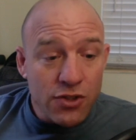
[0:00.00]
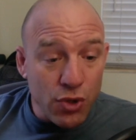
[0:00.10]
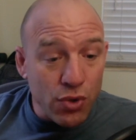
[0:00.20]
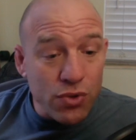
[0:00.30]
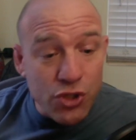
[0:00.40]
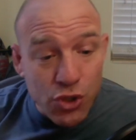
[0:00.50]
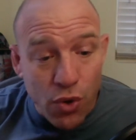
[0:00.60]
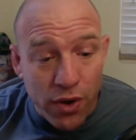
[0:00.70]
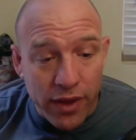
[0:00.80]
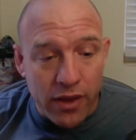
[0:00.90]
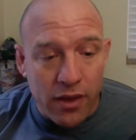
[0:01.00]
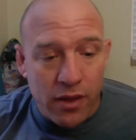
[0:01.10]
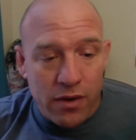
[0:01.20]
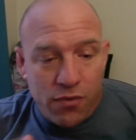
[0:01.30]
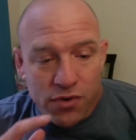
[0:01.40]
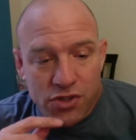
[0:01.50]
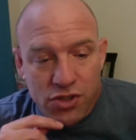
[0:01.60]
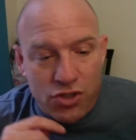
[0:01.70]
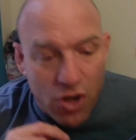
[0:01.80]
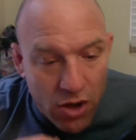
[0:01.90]
Doohoo Choi
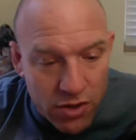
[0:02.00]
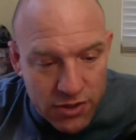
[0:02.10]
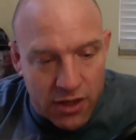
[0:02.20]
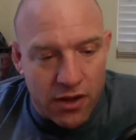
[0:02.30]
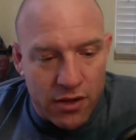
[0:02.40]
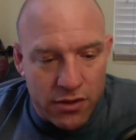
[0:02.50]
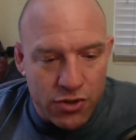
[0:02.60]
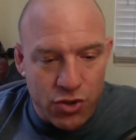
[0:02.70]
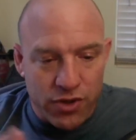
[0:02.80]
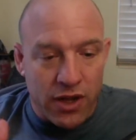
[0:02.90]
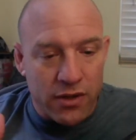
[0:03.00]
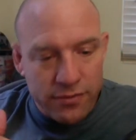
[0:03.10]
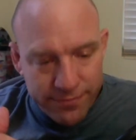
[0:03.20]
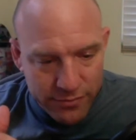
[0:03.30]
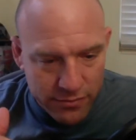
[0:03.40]
versus Charles Jourdan.